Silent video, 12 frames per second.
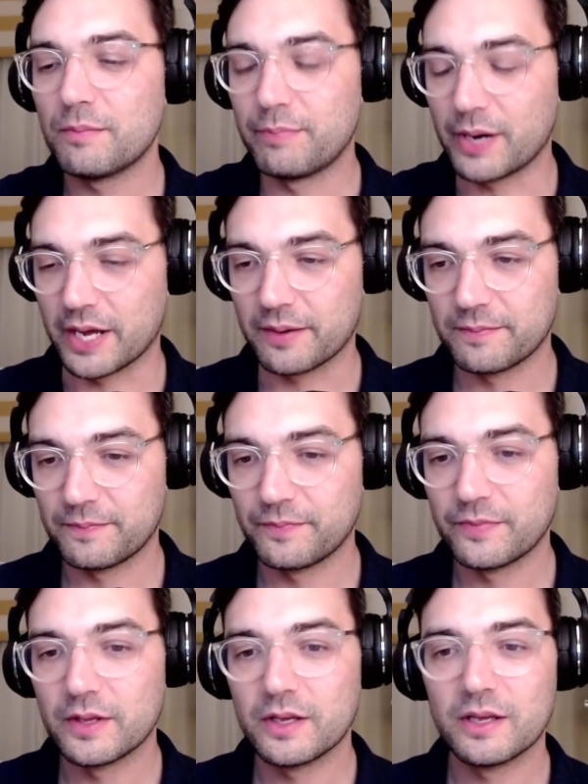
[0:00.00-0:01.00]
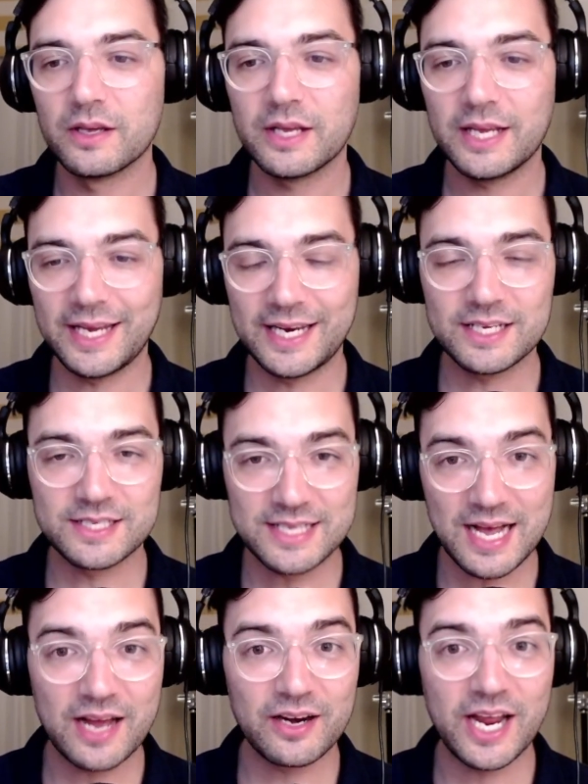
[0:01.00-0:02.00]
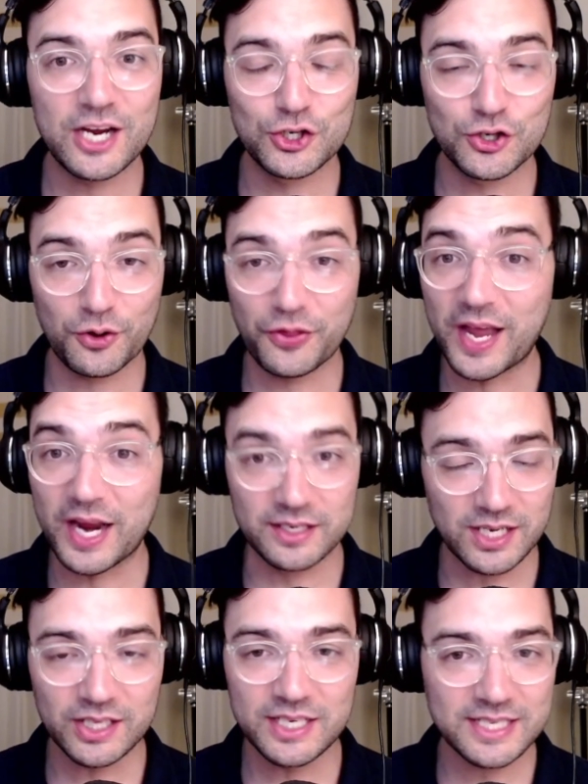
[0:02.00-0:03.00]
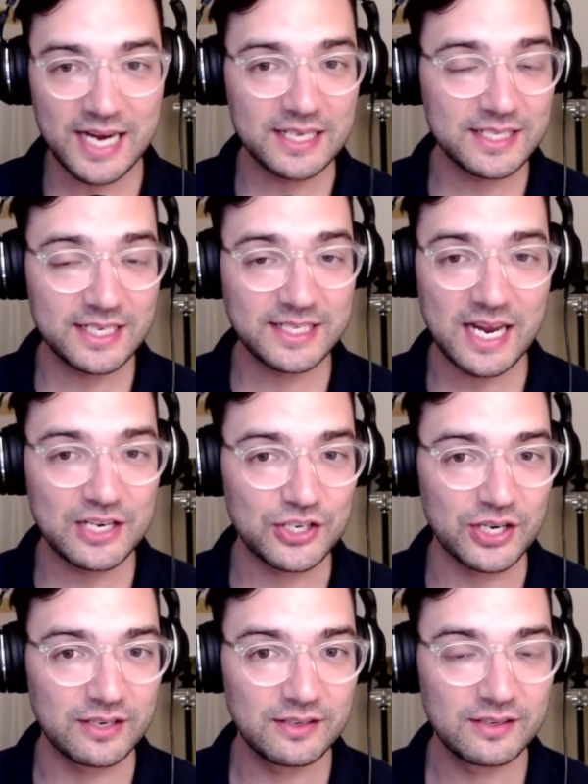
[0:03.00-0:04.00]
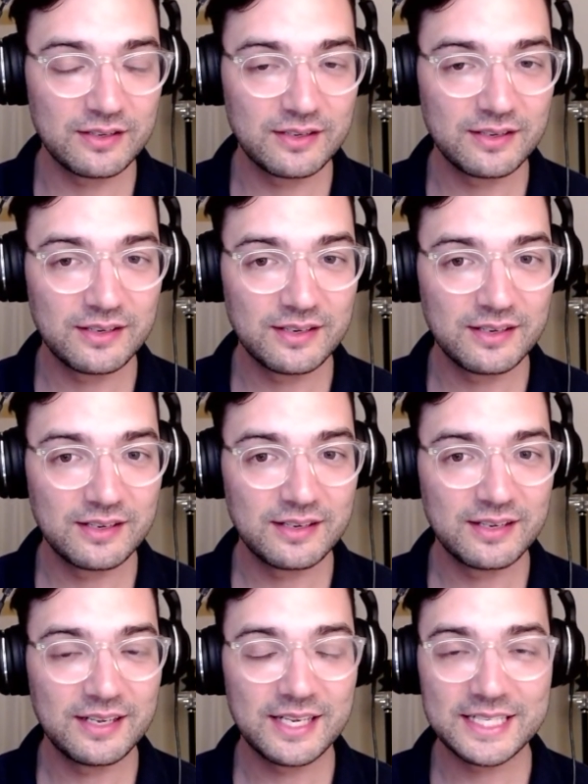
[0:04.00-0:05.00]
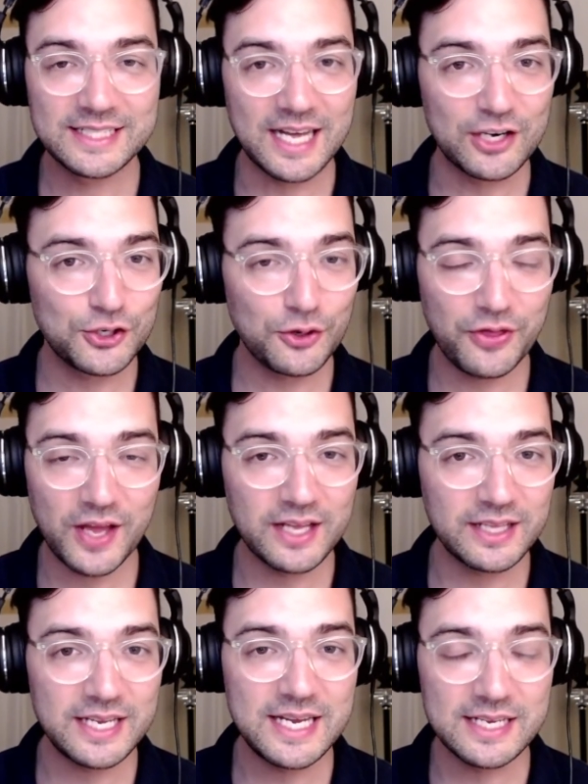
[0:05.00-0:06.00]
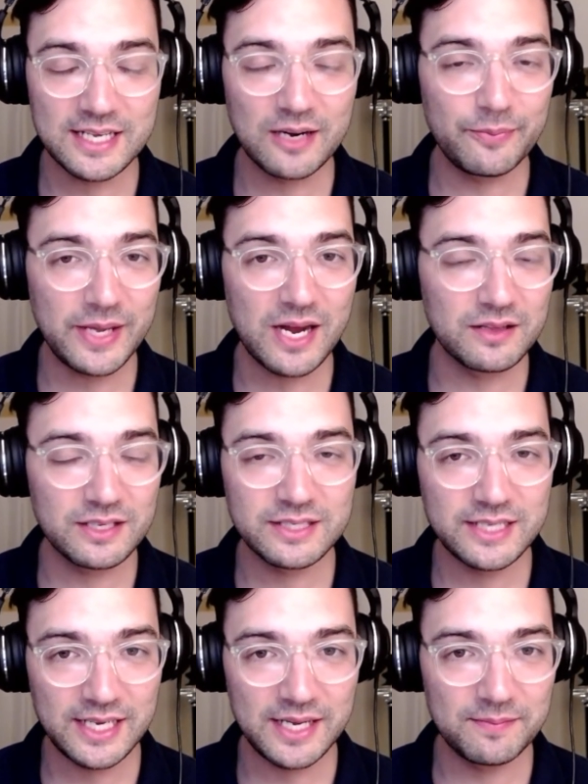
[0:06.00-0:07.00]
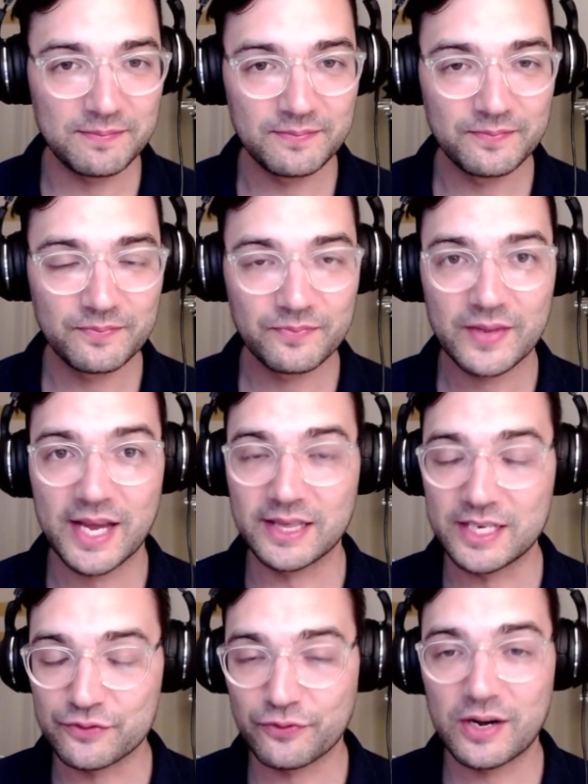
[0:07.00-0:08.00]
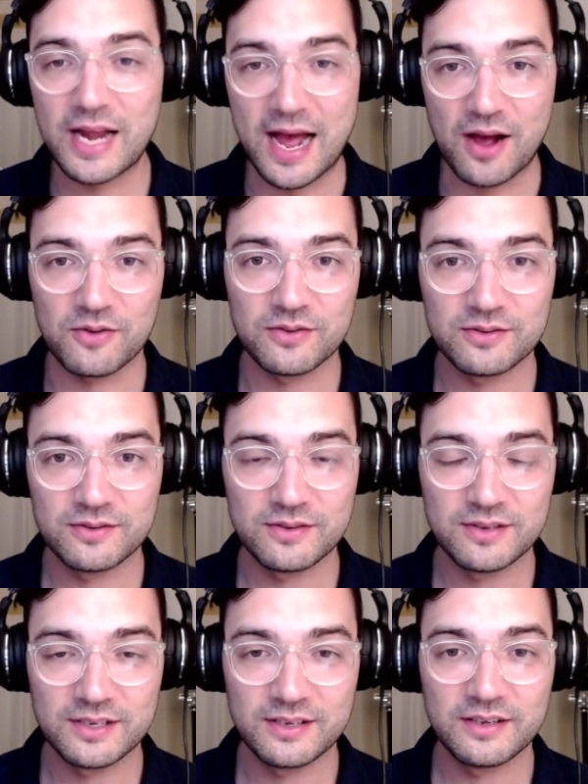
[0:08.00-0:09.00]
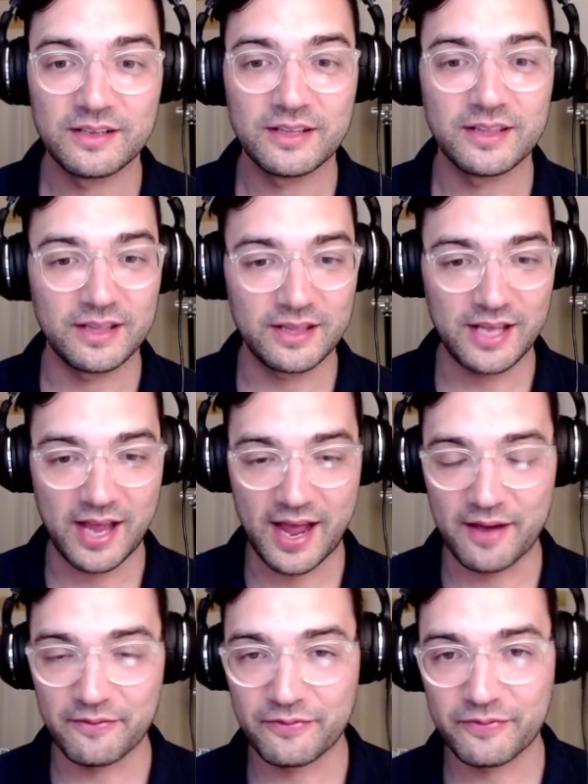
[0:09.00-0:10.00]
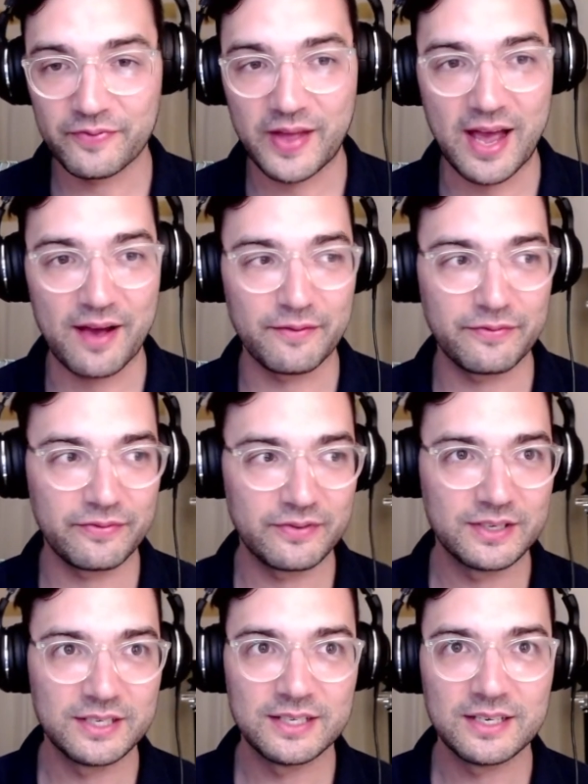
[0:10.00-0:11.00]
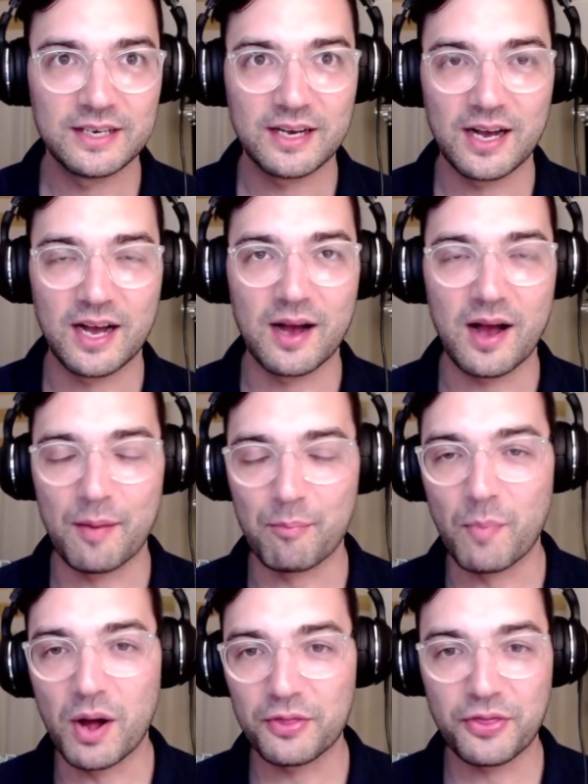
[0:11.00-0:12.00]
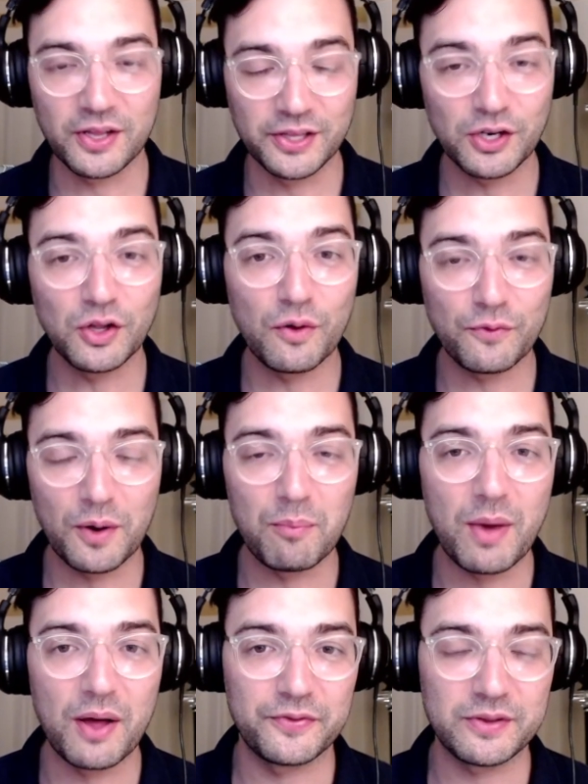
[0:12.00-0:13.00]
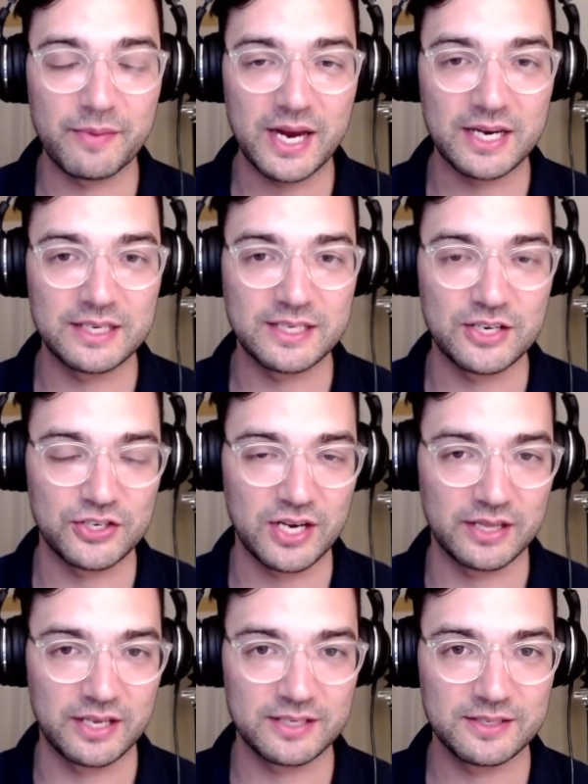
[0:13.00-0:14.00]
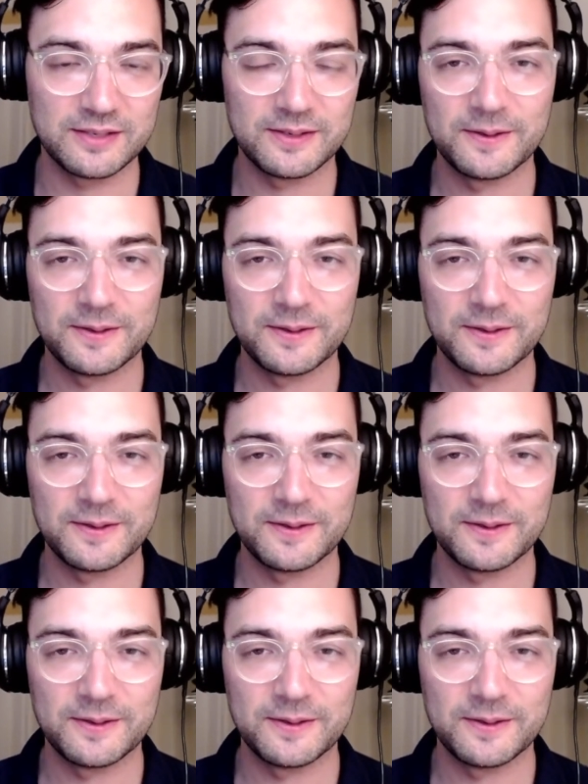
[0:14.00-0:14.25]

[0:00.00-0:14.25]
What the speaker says: But it is not a sure thing. Until he signs an extension, it's not a sure thing that he is going to be on this team, at least for now. They have a little over a month to make a decision on this.